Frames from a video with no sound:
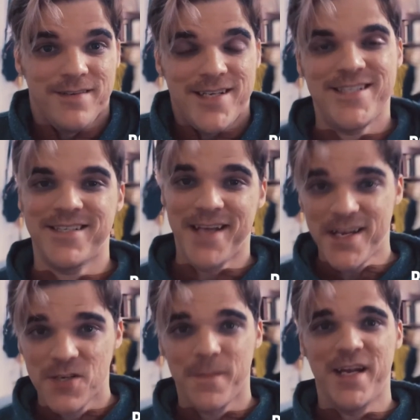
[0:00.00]
It's
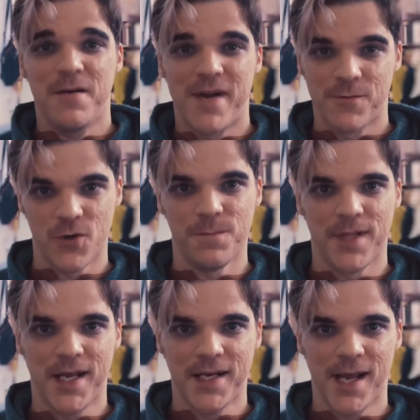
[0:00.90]
exacerbated by
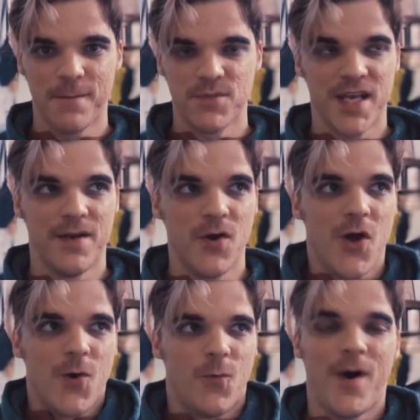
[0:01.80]
role-playing games, and
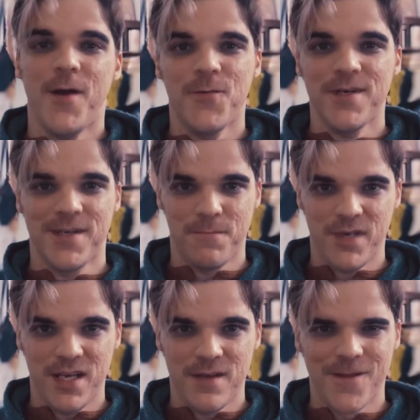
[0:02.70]
why wouldn't it be?